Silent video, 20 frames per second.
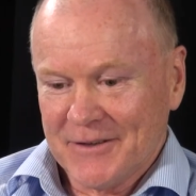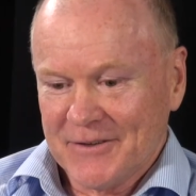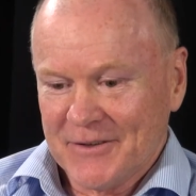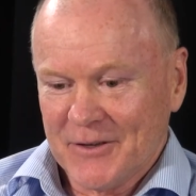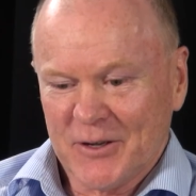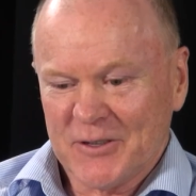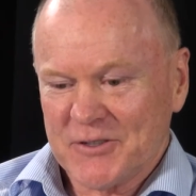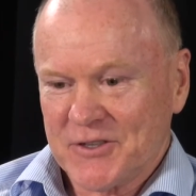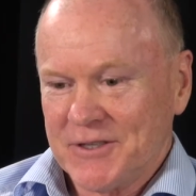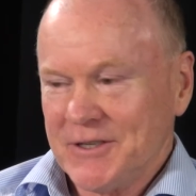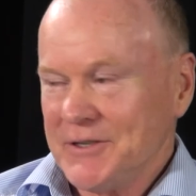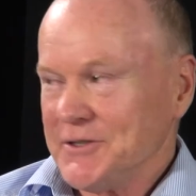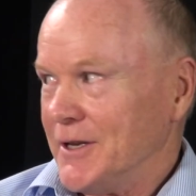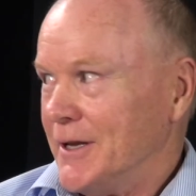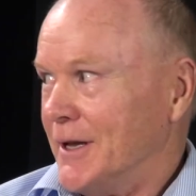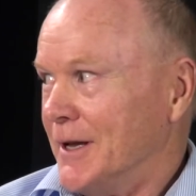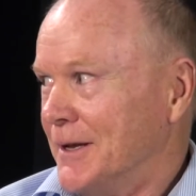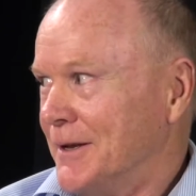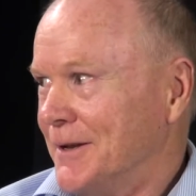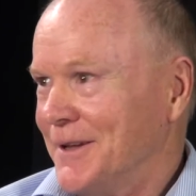Oh, it's
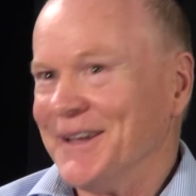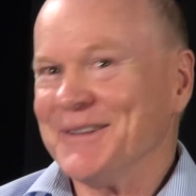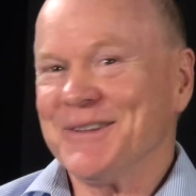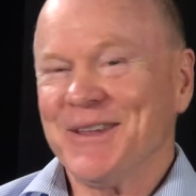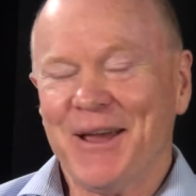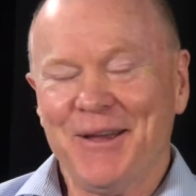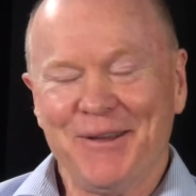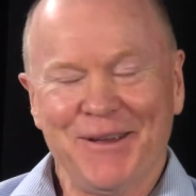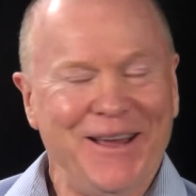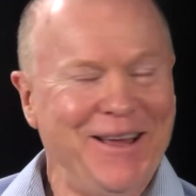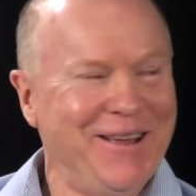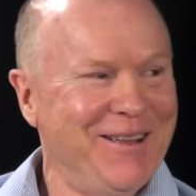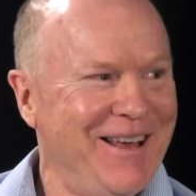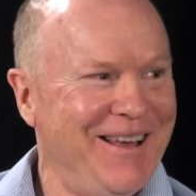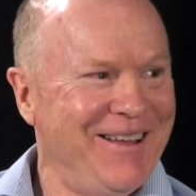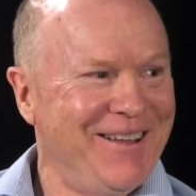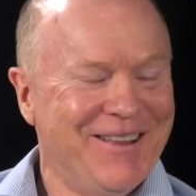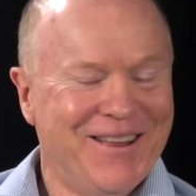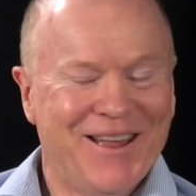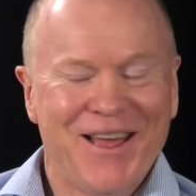easy. Yeah.
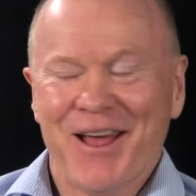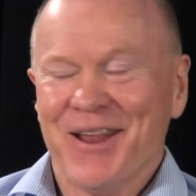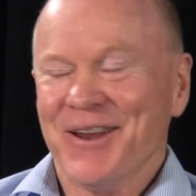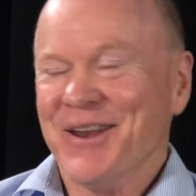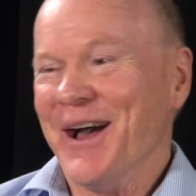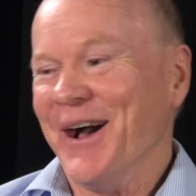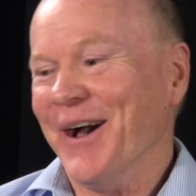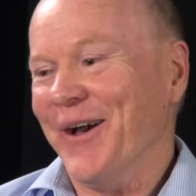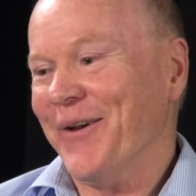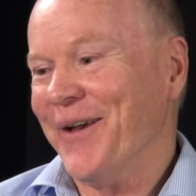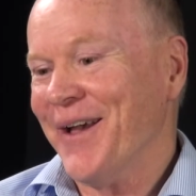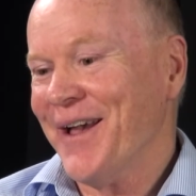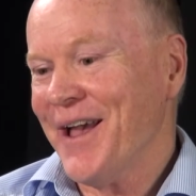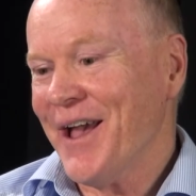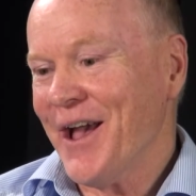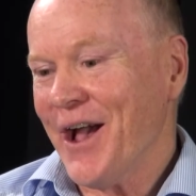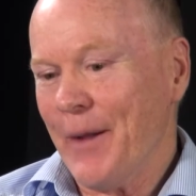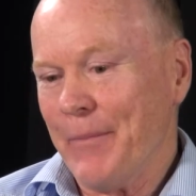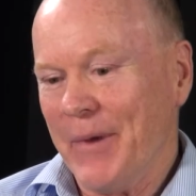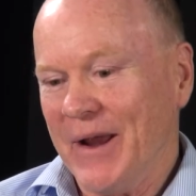No,
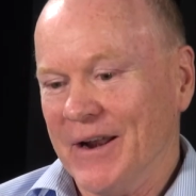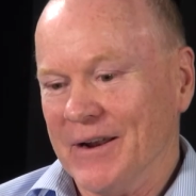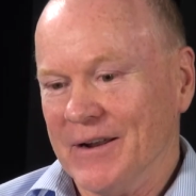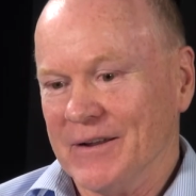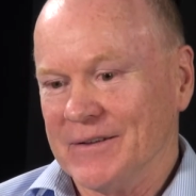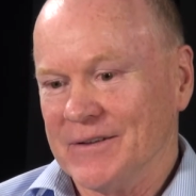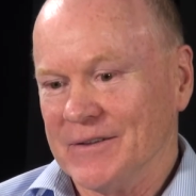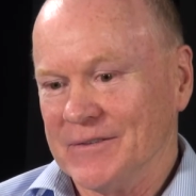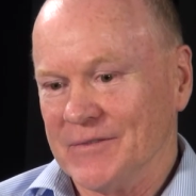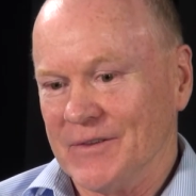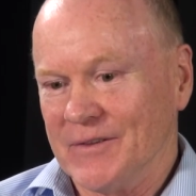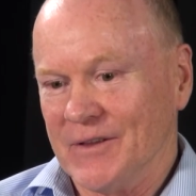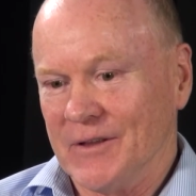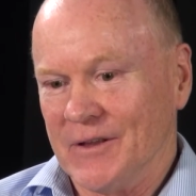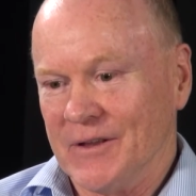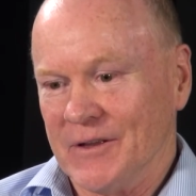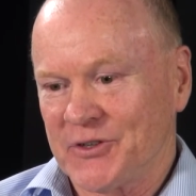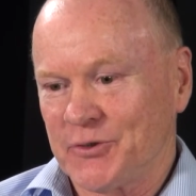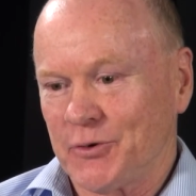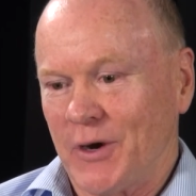I mean,
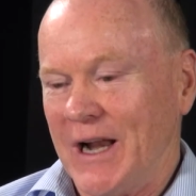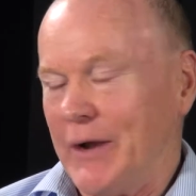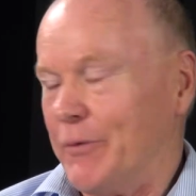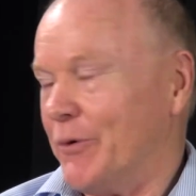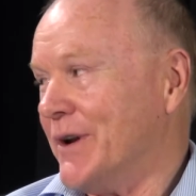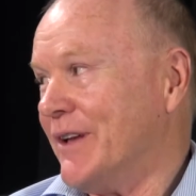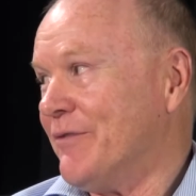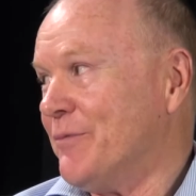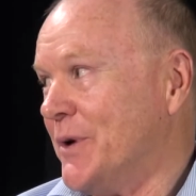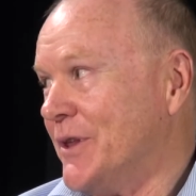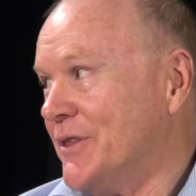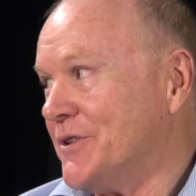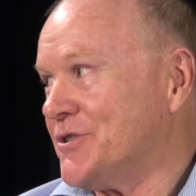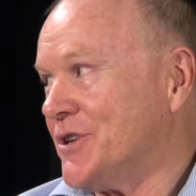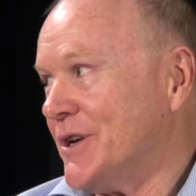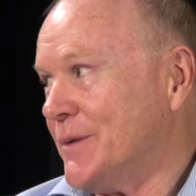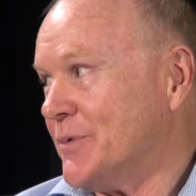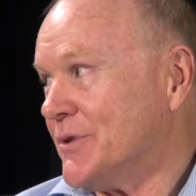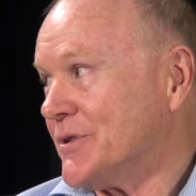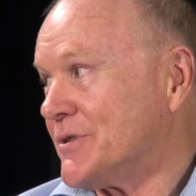Australia will never be the
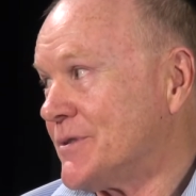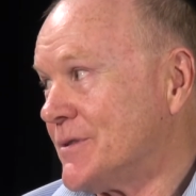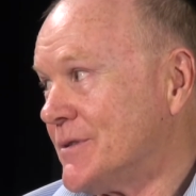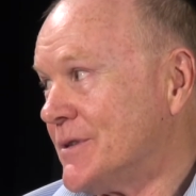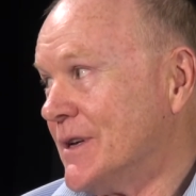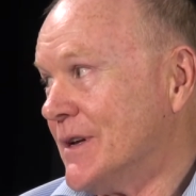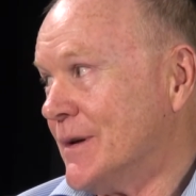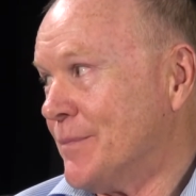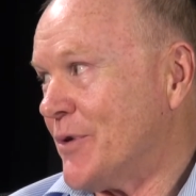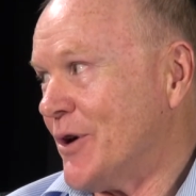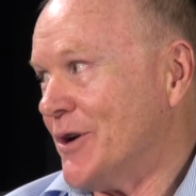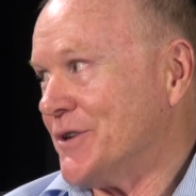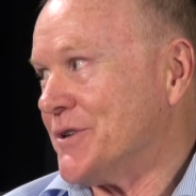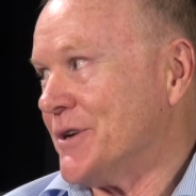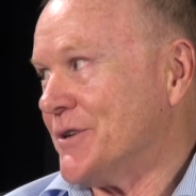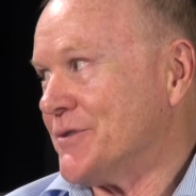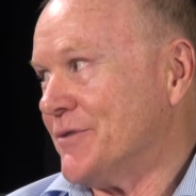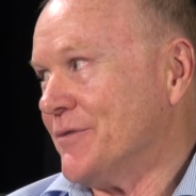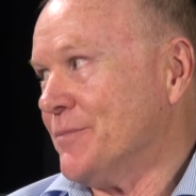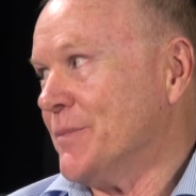cheapest
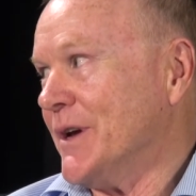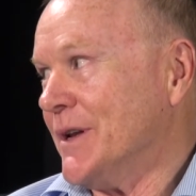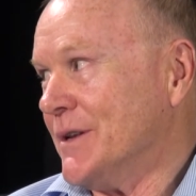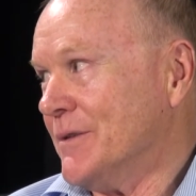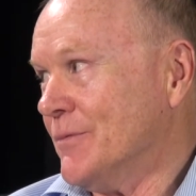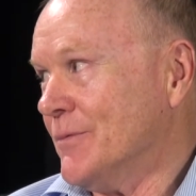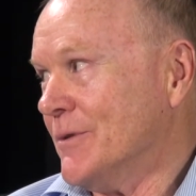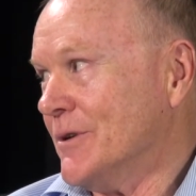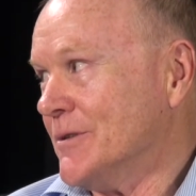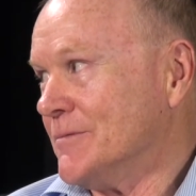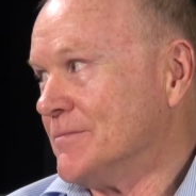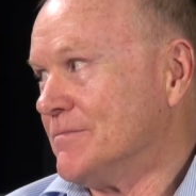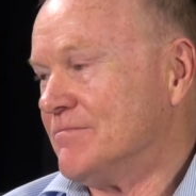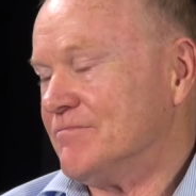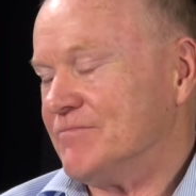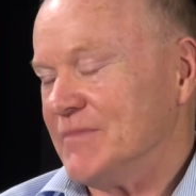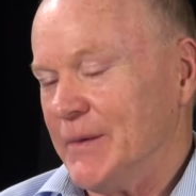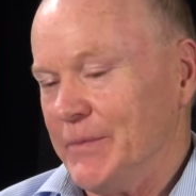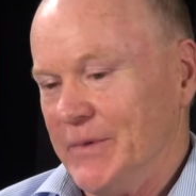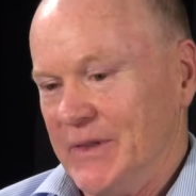processor of meat in the world.
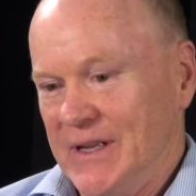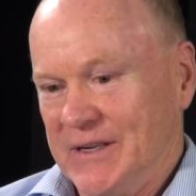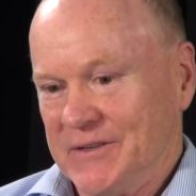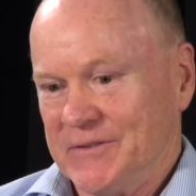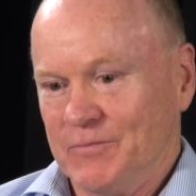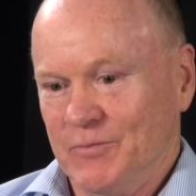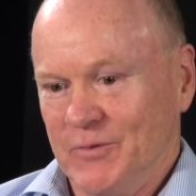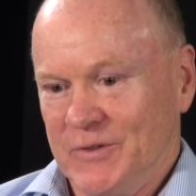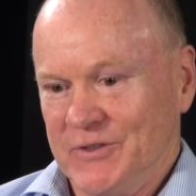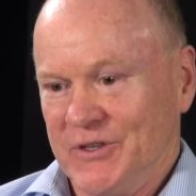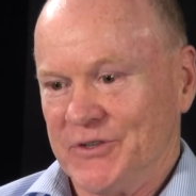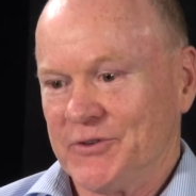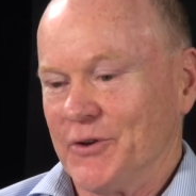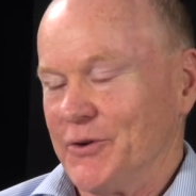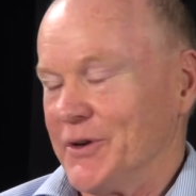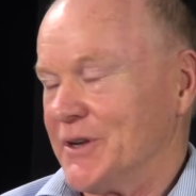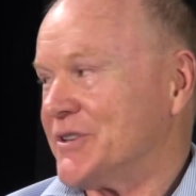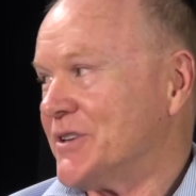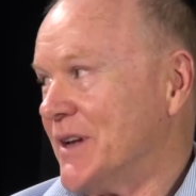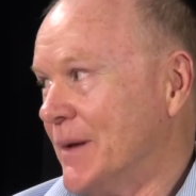I mean, we've just got to
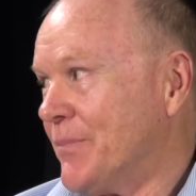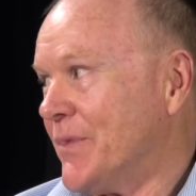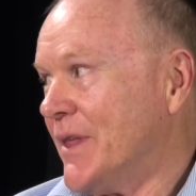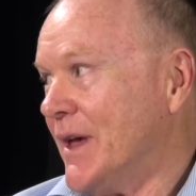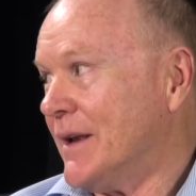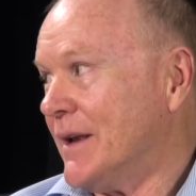accept that.